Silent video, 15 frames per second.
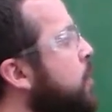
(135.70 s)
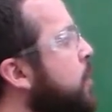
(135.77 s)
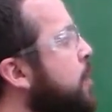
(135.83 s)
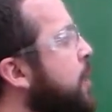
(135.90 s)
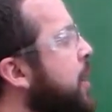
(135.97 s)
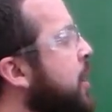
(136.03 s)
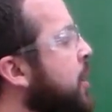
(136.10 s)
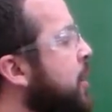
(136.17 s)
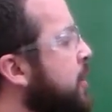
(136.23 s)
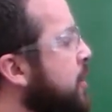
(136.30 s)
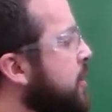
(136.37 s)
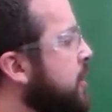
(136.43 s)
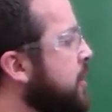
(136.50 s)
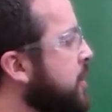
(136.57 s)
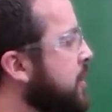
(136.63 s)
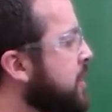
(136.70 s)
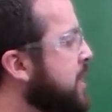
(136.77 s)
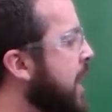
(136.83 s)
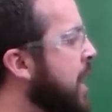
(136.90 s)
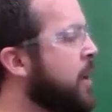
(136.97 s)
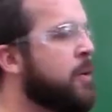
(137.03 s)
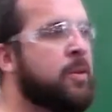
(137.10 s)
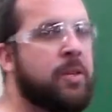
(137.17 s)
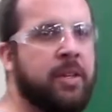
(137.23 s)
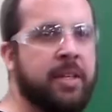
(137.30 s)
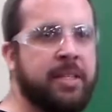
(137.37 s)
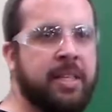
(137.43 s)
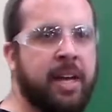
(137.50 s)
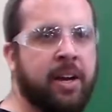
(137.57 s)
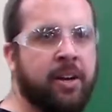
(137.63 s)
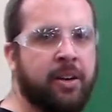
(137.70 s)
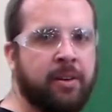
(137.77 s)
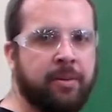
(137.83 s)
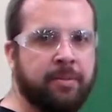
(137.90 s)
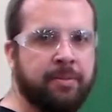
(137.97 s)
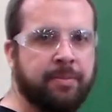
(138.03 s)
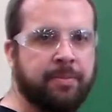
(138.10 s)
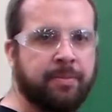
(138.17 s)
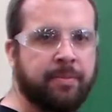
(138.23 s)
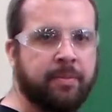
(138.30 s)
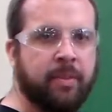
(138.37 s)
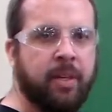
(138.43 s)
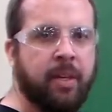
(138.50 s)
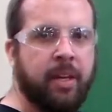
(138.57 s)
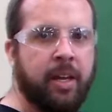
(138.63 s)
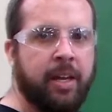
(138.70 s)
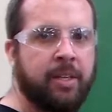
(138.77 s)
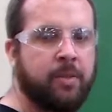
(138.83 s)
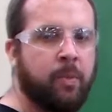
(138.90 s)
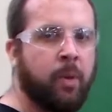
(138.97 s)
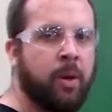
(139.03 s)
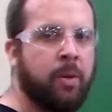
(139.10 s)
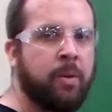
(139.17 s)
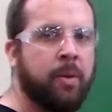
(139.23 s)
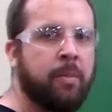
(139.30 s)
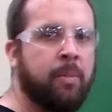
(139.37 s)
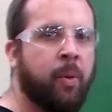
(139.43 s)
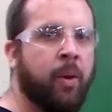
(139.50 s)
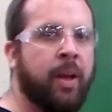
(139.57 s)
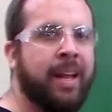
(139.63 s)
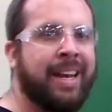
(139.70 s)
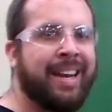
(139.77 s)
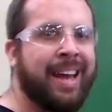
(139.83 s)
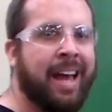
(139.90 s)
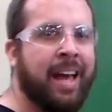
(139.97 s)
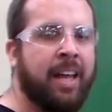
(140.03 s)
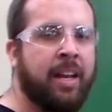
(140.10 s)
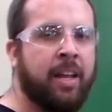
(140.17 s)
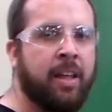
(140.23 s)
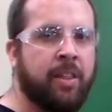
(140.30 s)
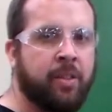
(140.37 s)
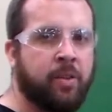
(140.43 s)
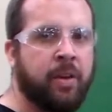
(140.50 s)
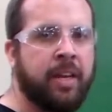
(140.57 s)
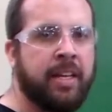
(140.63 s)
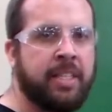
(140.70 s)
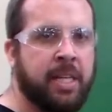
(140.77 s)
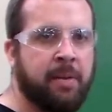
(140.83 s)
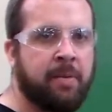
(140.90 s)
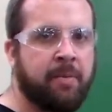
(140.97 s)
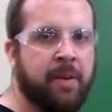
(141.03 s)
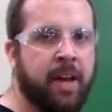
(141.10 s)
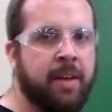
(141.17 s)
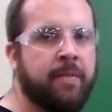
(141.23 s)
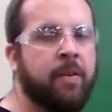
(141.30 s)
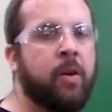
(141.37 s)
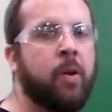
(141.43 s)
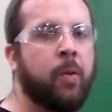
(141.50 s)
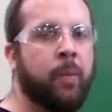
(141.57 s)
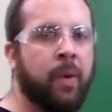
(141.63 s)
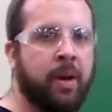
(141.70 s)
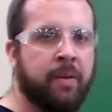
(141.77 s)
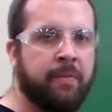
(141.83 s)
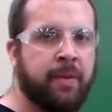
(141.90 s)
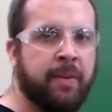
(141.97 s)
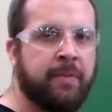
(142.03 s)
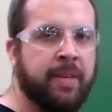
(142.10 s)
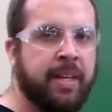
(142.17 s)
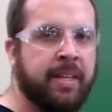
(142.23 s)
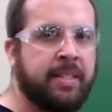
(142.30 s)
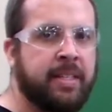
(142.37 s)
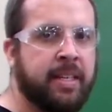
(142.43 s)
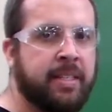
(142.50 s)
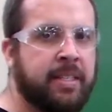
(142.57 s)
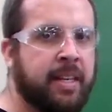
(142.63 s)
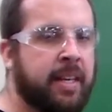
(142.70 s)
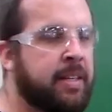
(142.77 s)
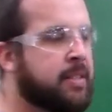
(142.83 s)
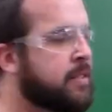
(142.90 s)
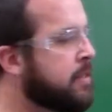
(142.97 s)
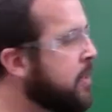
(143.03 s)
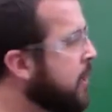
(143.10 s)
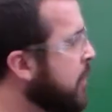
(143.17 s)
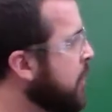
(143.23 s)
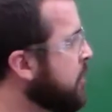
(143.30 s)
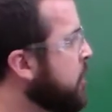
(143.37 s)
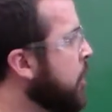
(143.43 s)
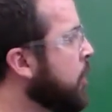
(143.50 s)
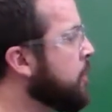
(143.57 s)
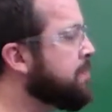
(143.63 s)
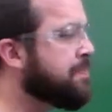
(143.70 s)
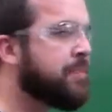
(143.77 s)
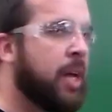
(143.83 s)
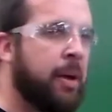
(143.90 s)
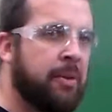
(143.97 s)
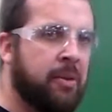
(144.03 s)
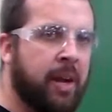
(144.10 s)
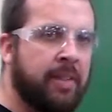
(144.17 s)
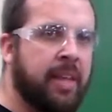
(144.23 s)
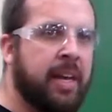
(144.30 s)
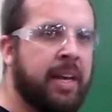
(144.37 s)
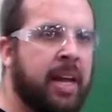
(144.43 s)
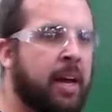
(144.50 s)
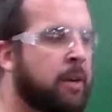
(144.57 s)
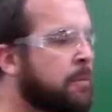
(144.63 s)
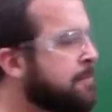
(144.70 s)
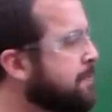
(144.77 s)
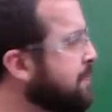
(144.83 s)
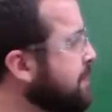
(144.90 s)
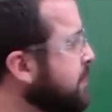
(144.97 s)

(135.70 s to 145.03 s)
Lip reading: From here down to the center is 1.9375, 1 15/16. So I would write that down,